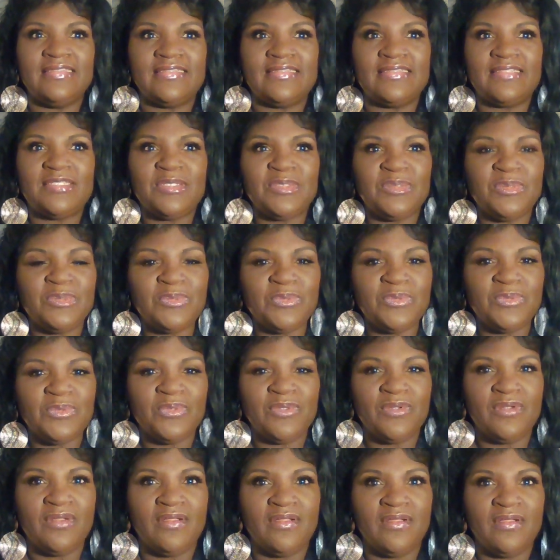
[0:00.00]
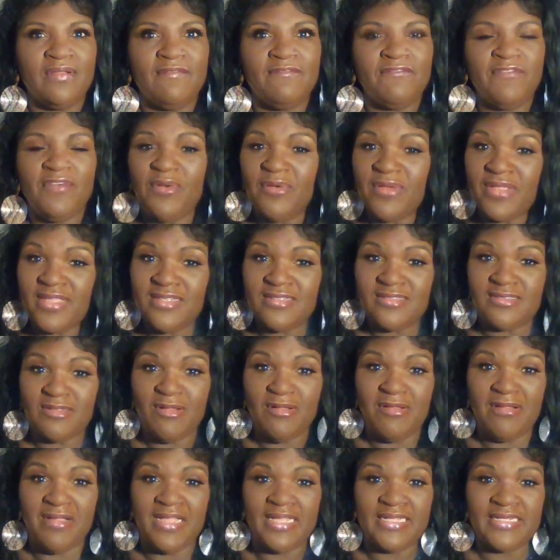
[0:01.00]
to focus
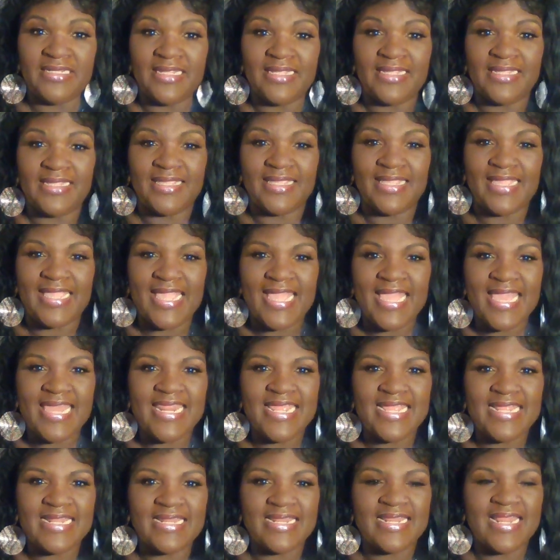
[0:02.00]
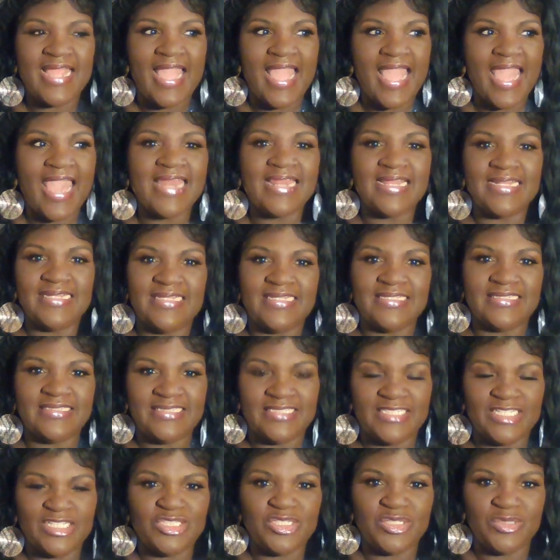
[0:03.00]
on getting out of this
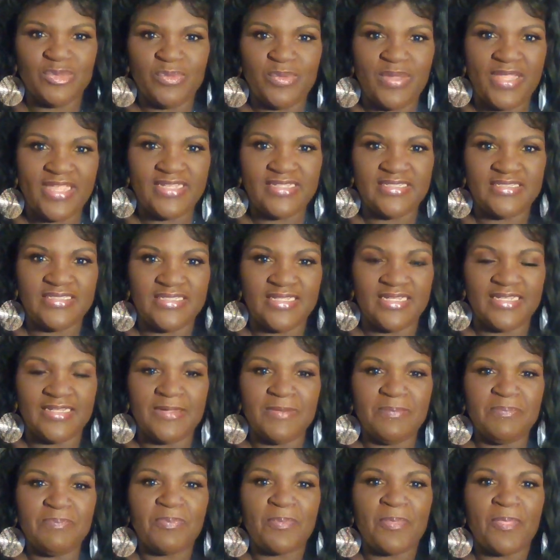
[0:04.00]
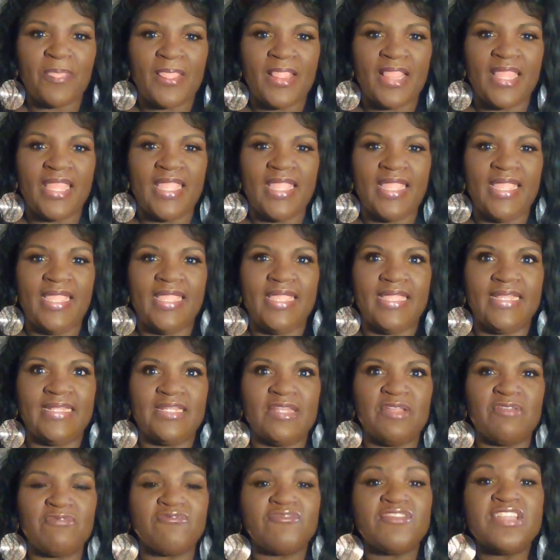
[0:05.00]
situation
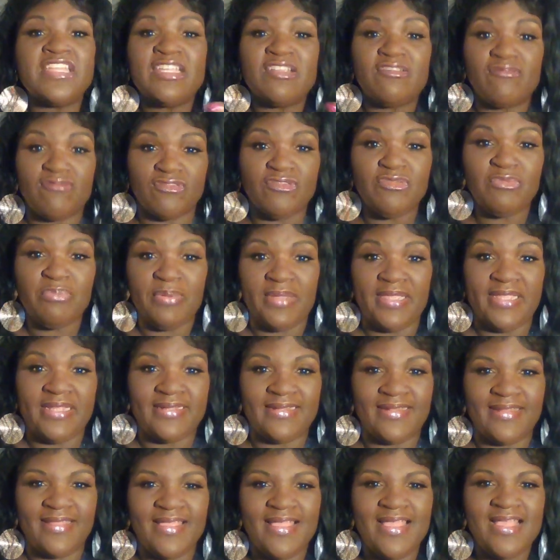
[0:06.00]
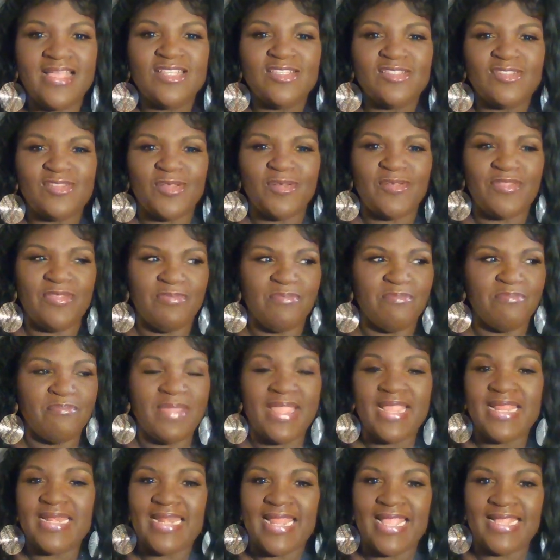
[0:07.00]
and regrouping. So
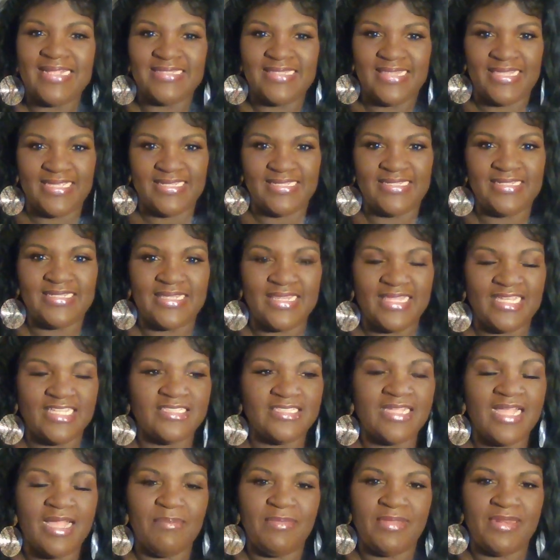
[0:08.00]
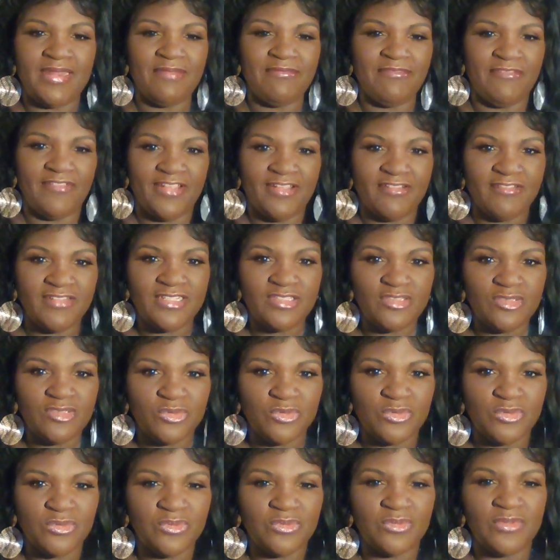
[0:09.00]
May 19th is coming up very
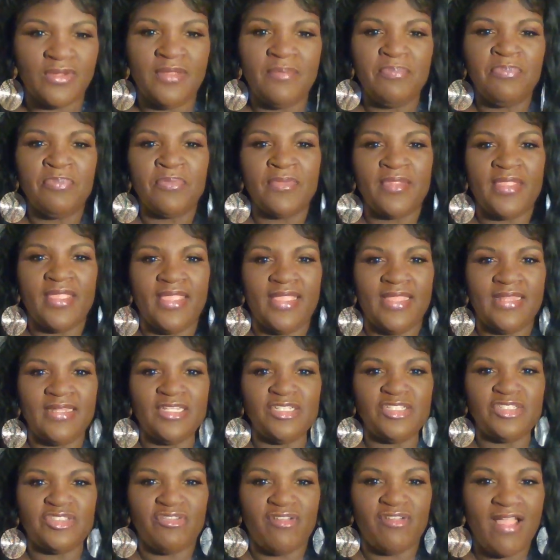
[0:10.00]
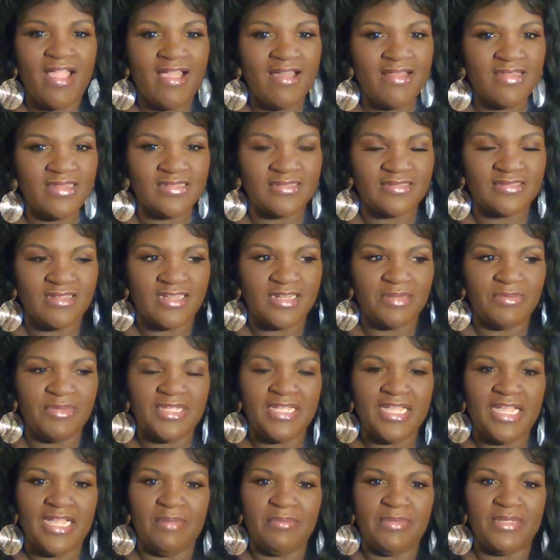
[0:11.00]
soon and the trial is going to be
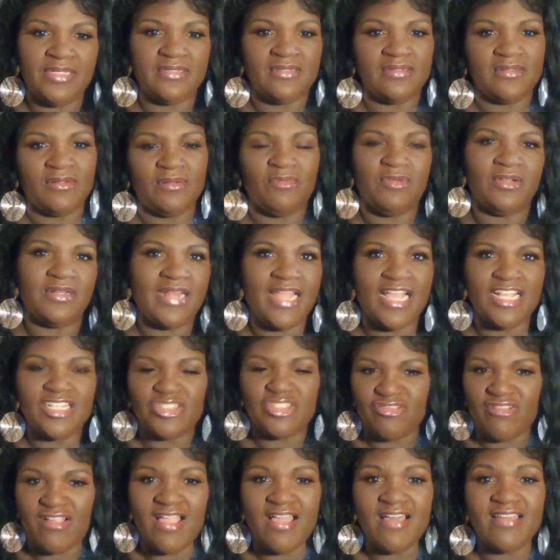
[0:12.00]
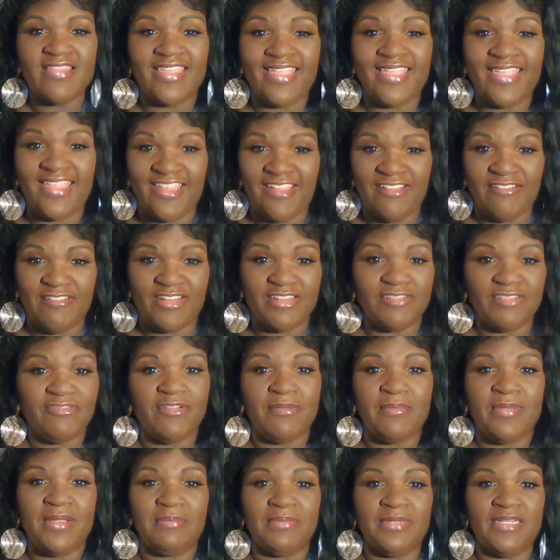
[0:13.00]
coming. Well, not trial, the hearing
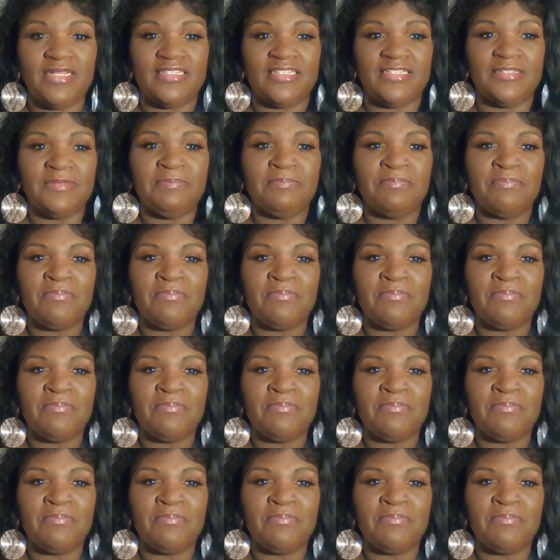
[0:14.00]
for my mother.